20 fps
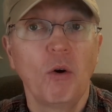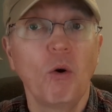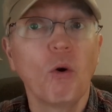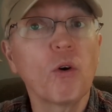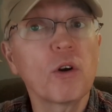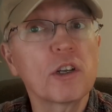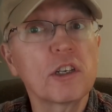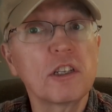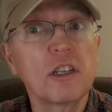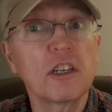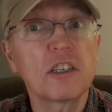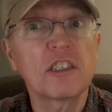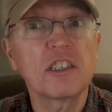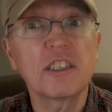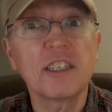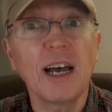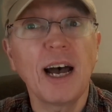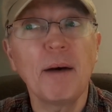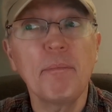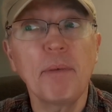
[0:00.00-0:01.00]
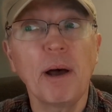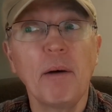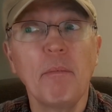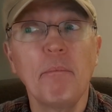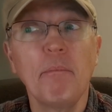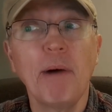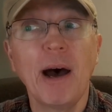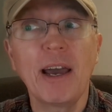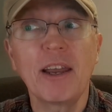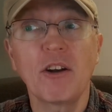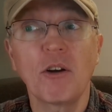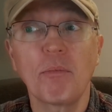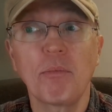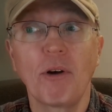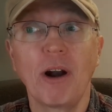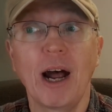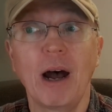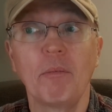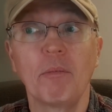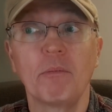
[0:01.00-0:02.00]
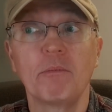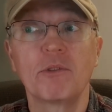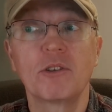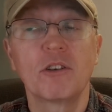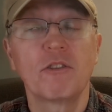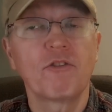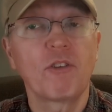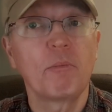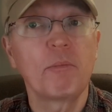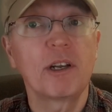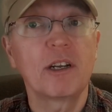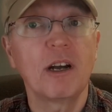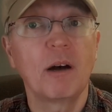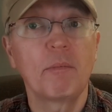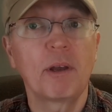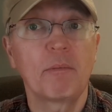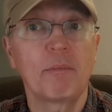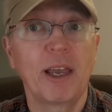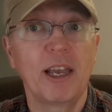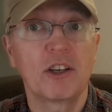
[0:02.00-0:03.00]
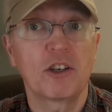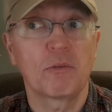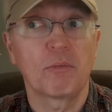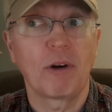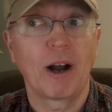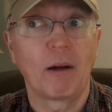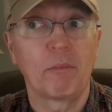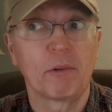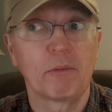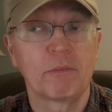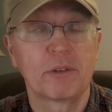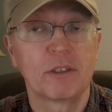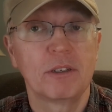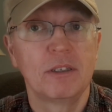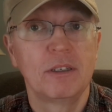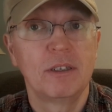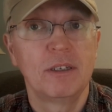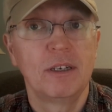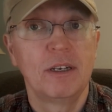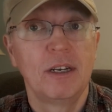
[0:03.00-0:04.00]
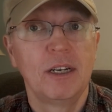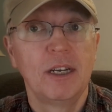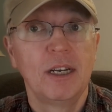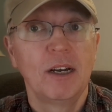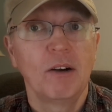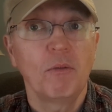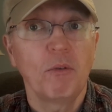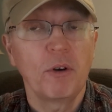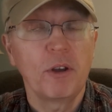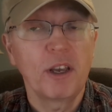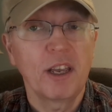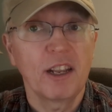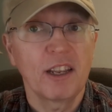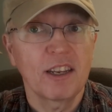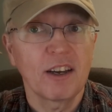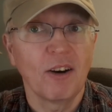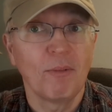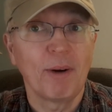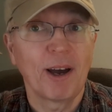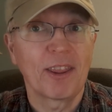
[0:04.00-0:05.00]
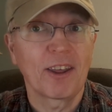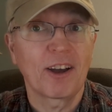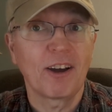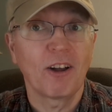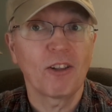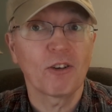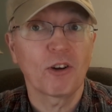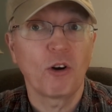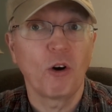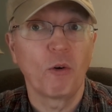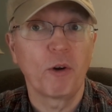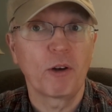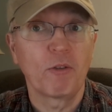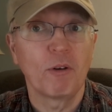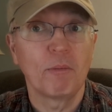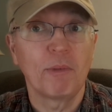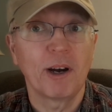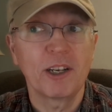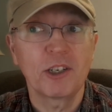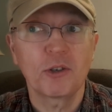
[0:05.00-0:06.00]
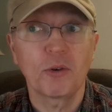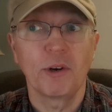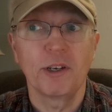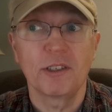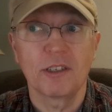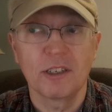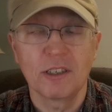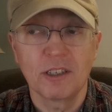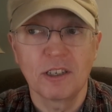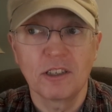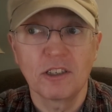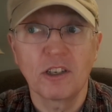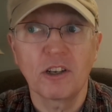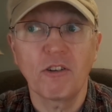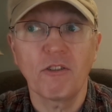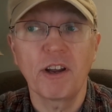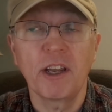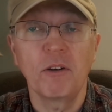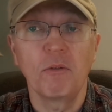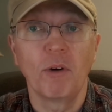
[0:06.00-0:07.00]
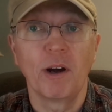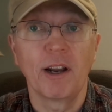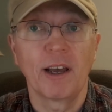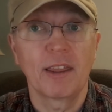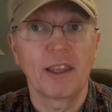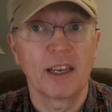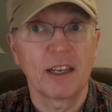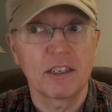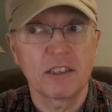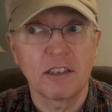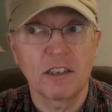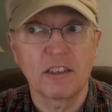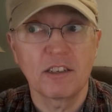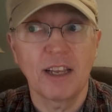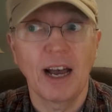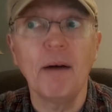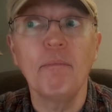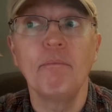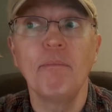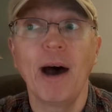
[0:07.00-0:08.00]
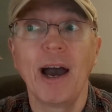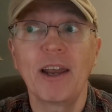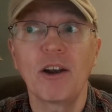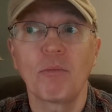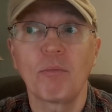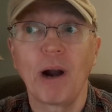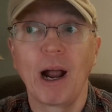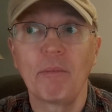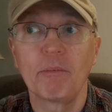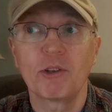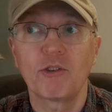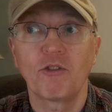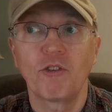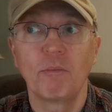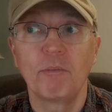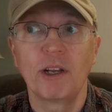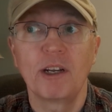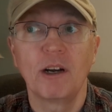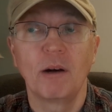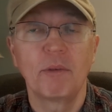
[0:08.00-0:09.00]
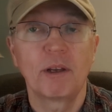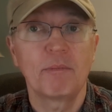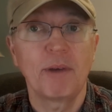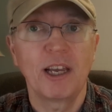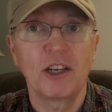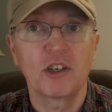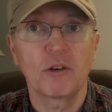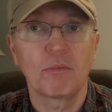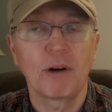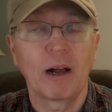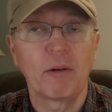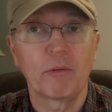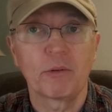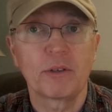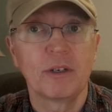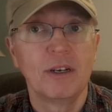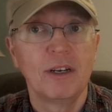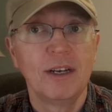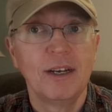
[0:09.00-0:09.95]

Or is it to stop minor problems from becoming major problems? Well, you can tell by the color coding what my choice is. It's the green one. I think it's to stop minor problems from becoming major problems.